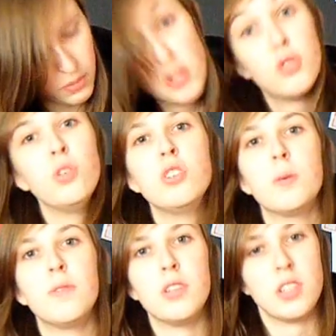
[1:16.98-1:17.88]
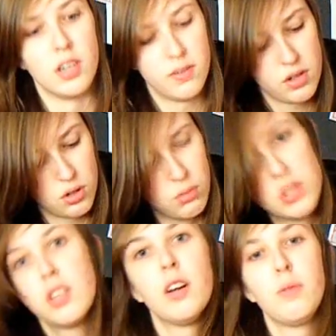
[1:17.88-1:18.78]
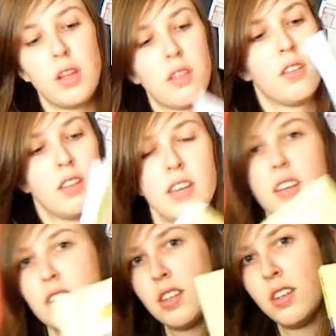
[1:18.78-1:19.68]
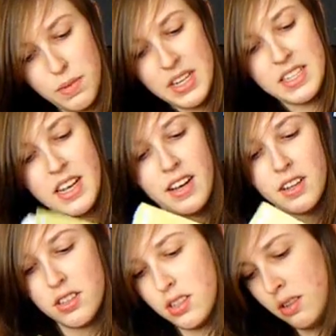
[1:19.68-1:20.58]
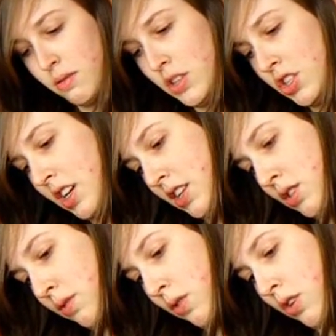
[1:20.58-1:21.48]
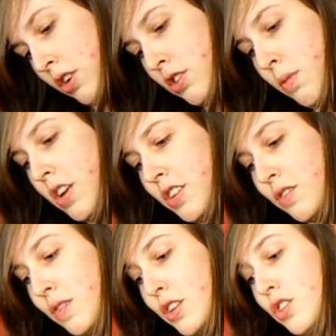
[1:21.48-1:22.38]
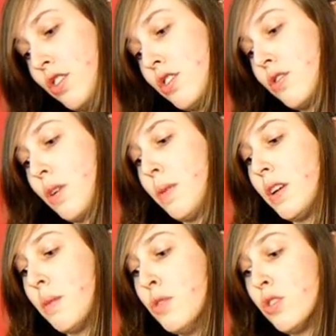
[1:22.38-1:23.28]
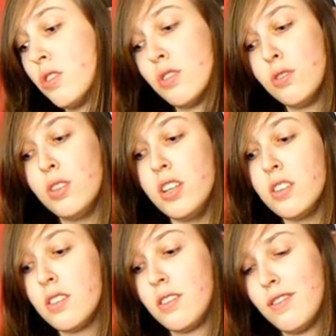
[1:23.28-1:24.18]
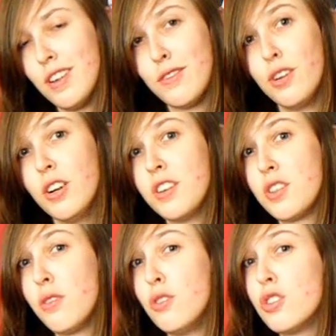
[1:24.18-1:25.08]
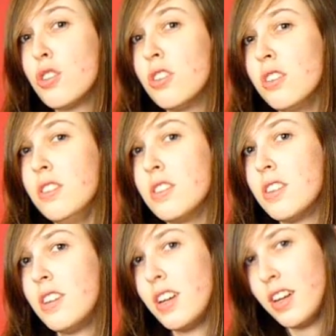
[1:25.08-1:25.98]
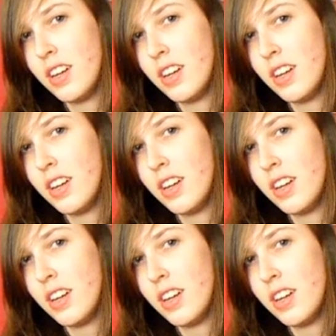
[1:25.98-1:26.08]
But I'm going to show you some of the stuff. So we'll start with this. It's Mini Sagas, which stands for Smart, Adventurous, Gripping, Amusing Stories for Southern Scotland.